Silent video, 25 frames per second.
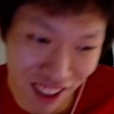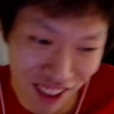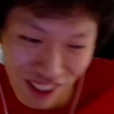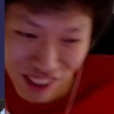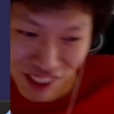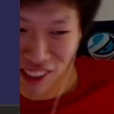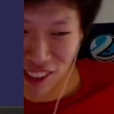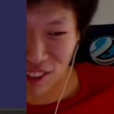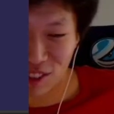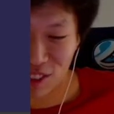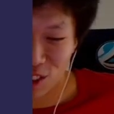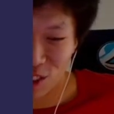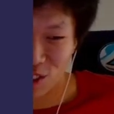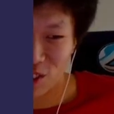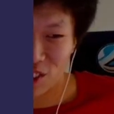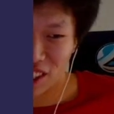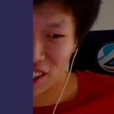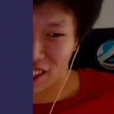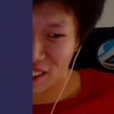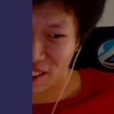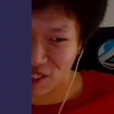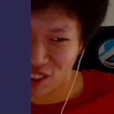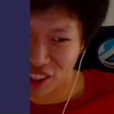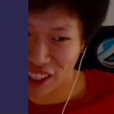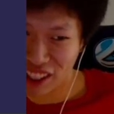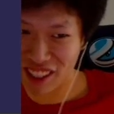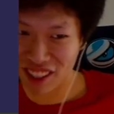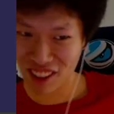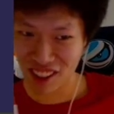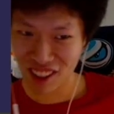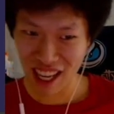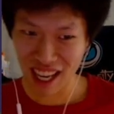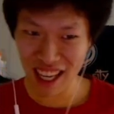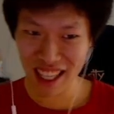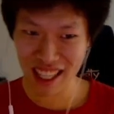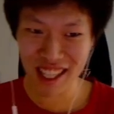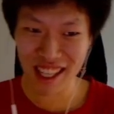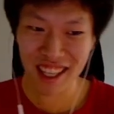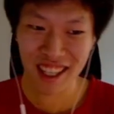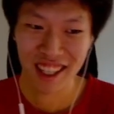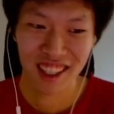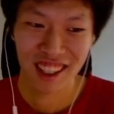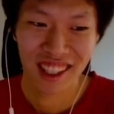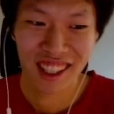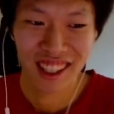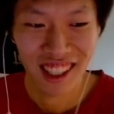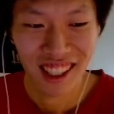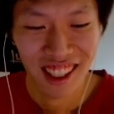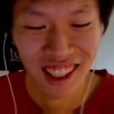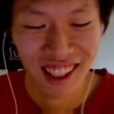she will be played a lot,
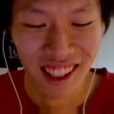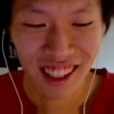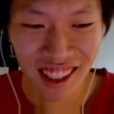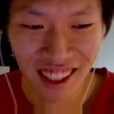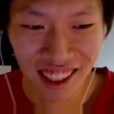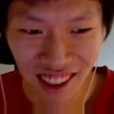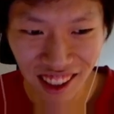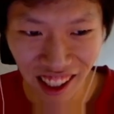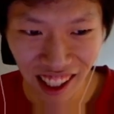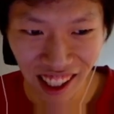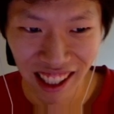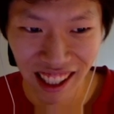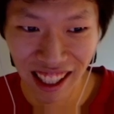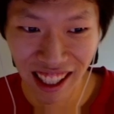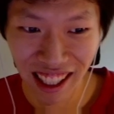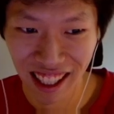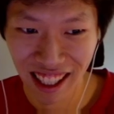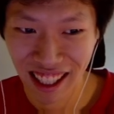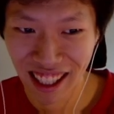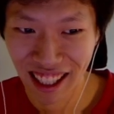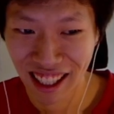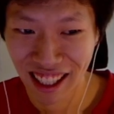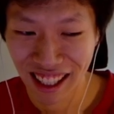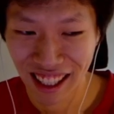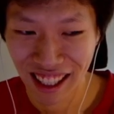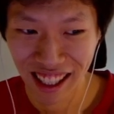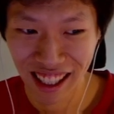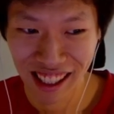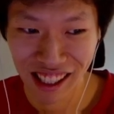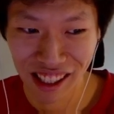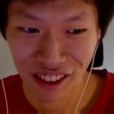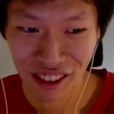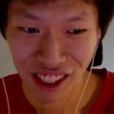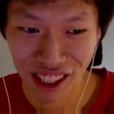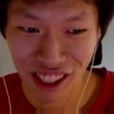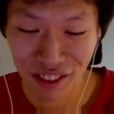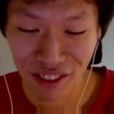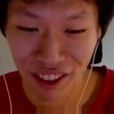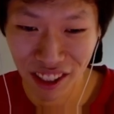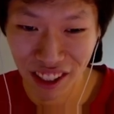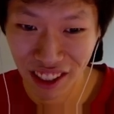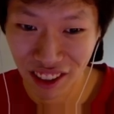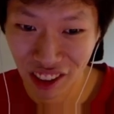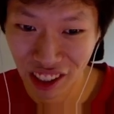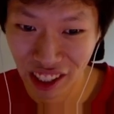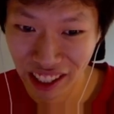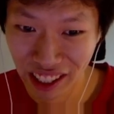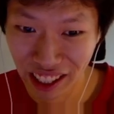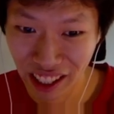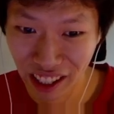like even in
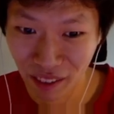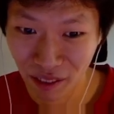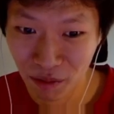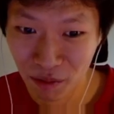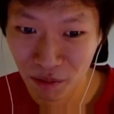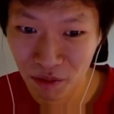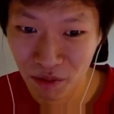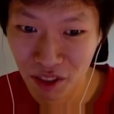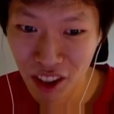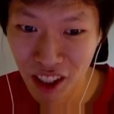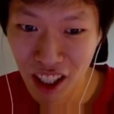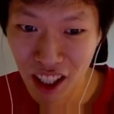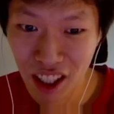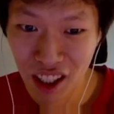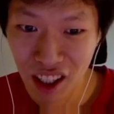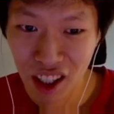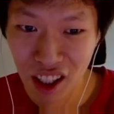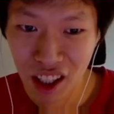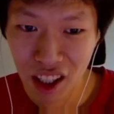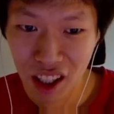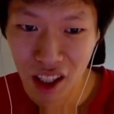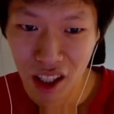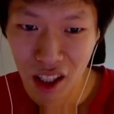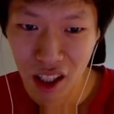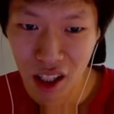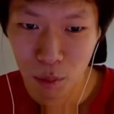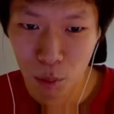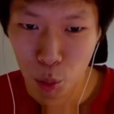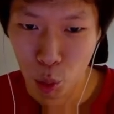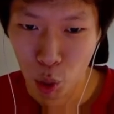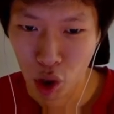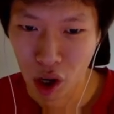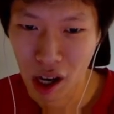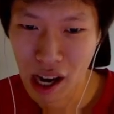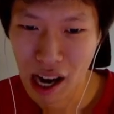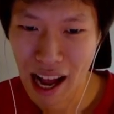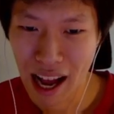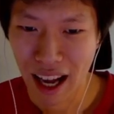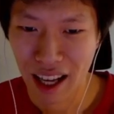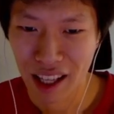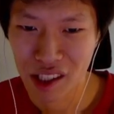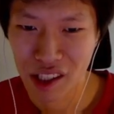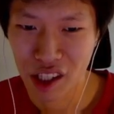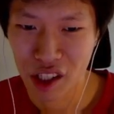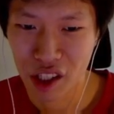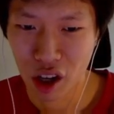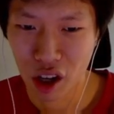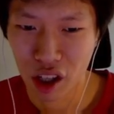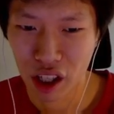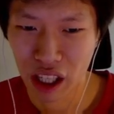late game. Morgana hacks
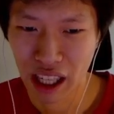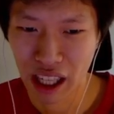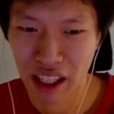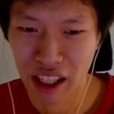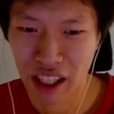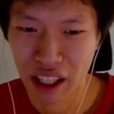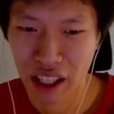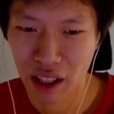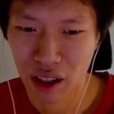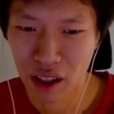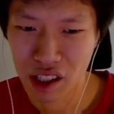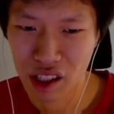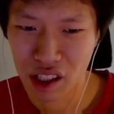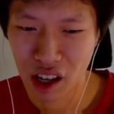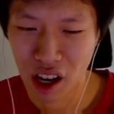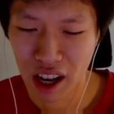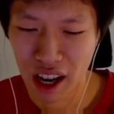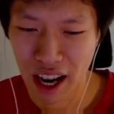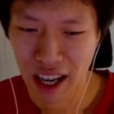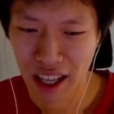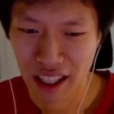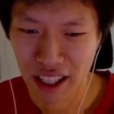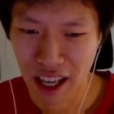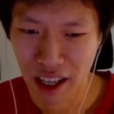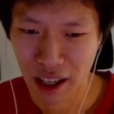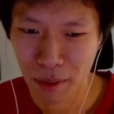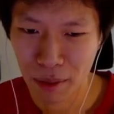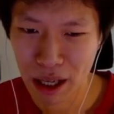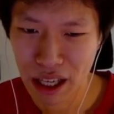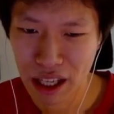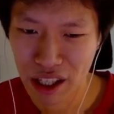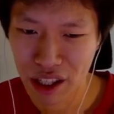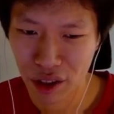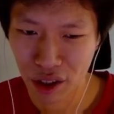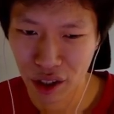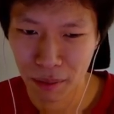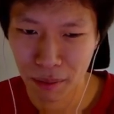the target on the nearest non-hacked enemy, dealing